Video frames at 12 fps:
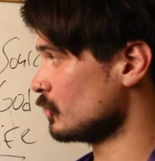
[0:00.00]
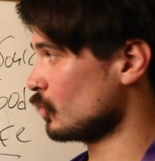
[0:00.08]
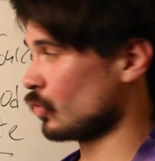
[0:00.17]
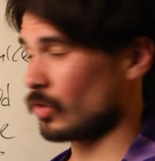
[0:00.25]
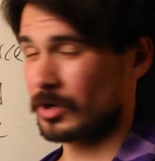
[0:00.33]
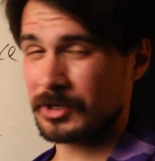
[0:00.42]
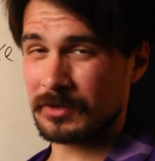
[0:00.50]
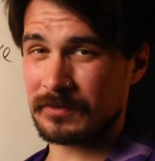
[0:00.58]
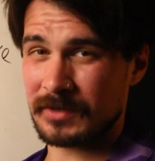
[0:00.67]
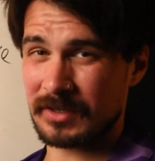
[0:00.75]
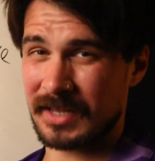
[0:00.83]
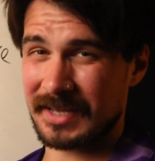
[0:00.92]
Or do you
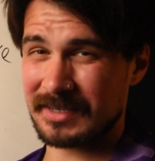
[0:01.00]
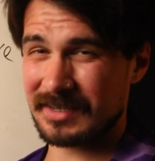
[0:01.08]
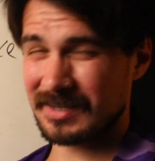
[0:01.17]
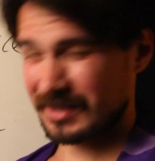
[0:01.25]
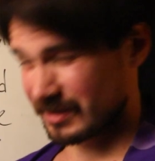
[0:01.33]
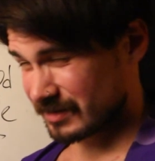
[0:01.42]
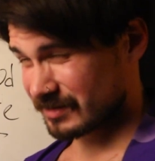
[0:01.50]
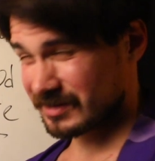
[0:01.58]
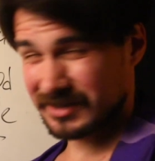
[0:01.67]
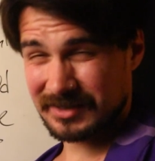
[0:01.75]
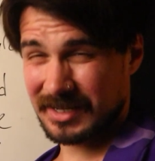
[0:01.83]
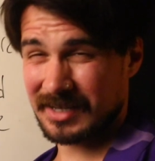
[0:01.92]
feel like,
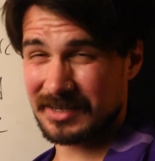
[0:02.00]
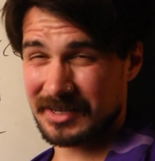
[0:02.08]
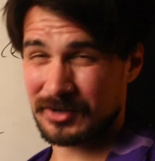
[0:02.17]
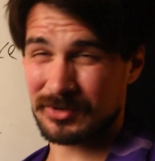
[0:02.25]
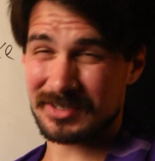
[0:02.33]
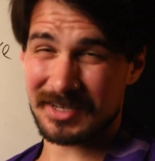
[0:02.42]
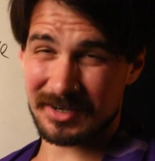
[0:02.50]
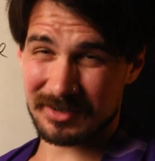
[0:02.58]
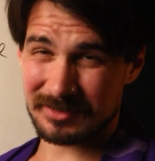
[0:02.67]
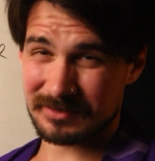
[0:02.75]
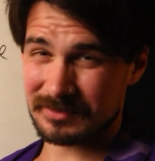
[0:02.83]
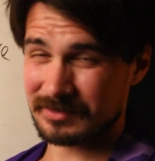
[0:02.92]
it's kind of here and
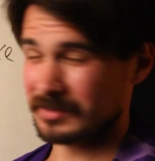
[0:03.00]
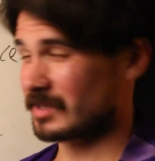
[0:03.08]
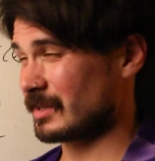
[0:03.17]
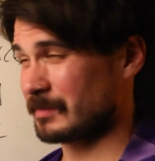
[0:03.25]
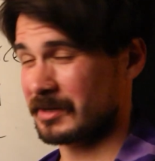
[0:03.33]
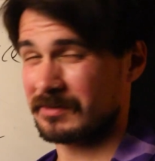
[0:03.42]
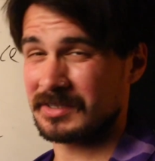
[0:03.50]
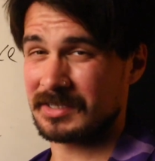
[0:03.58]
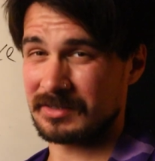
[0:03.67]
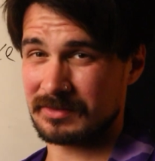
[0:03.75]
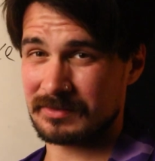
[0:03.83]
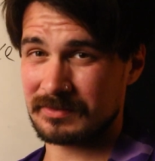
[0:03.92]
there, not that big of a
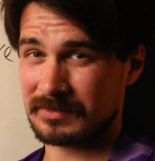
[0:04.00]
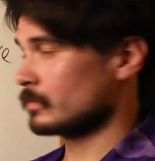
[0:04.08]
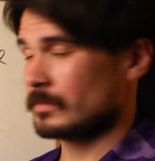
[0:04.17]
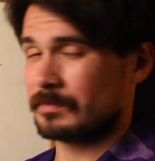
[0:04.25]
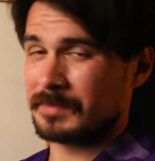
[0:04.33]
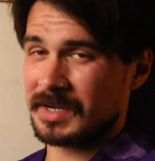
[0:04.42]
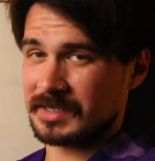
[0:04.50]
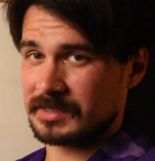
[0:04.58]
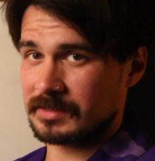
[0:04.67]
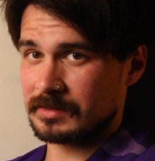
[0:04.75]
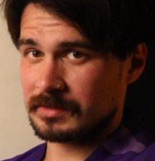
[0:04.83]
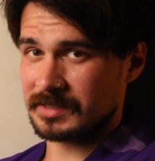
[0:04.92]
deal?
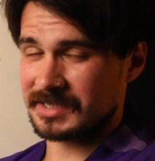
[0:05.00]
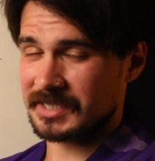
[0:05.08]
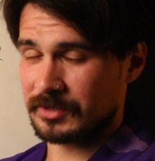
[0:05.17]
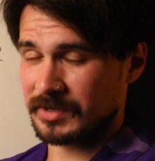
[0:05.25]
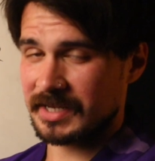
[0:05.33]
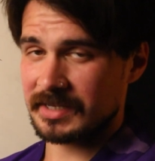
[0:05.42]
But the secret